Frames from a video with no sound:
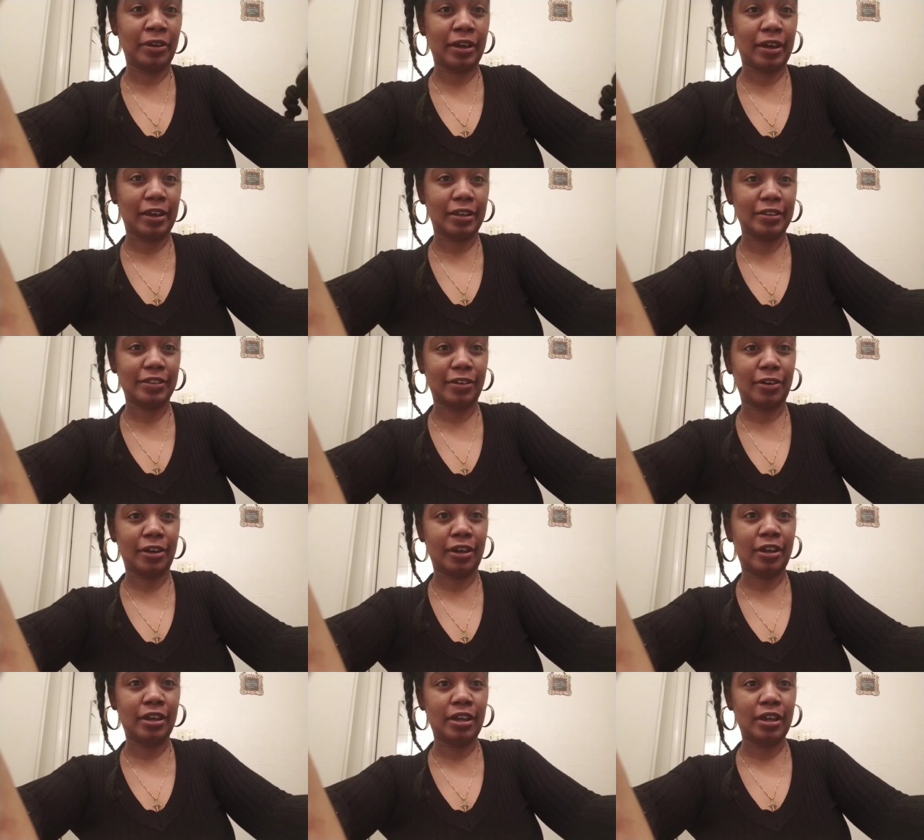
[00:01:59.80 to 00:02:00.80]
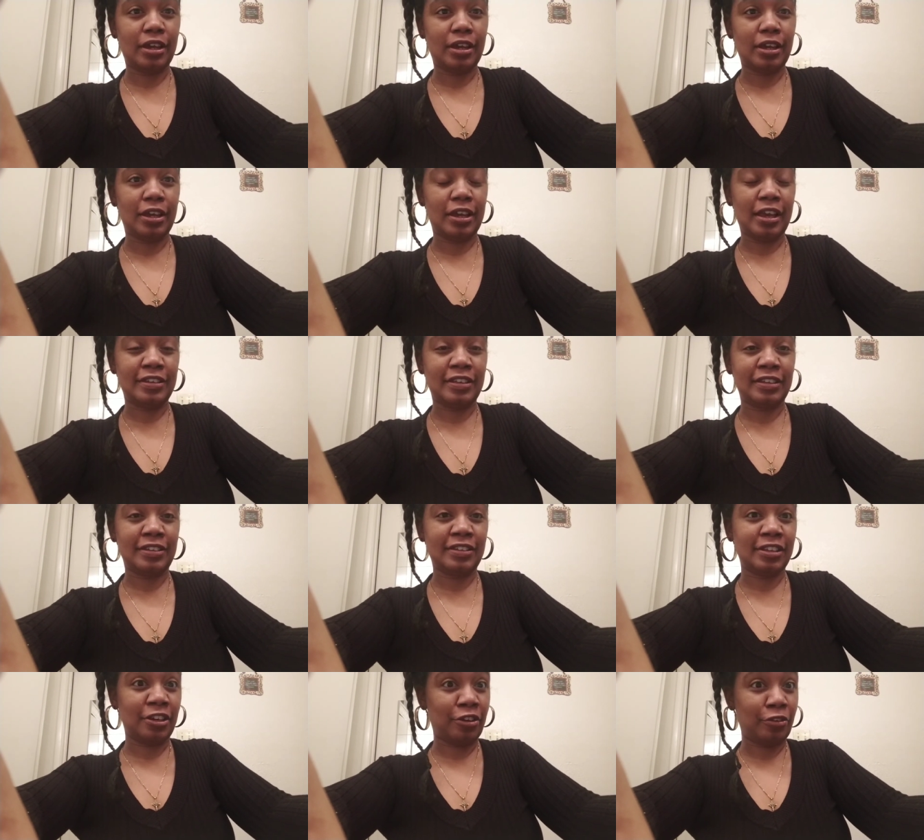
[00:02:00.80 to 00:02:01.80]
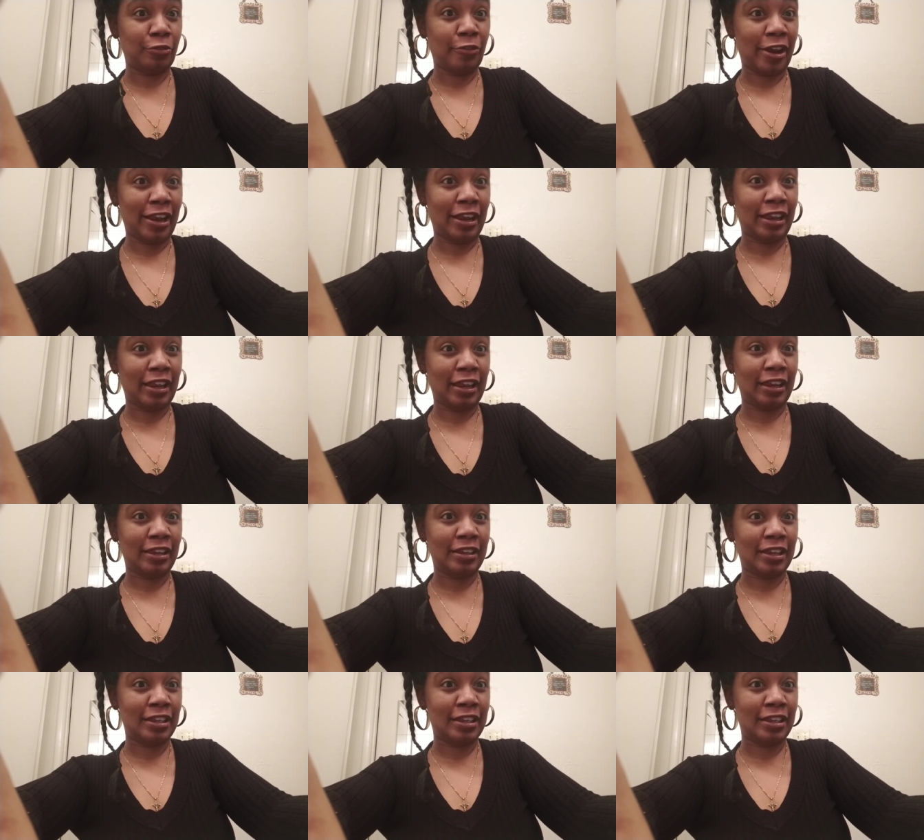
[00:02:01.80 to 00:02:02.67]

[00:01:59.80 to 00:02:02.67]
guys are? Is it still raining?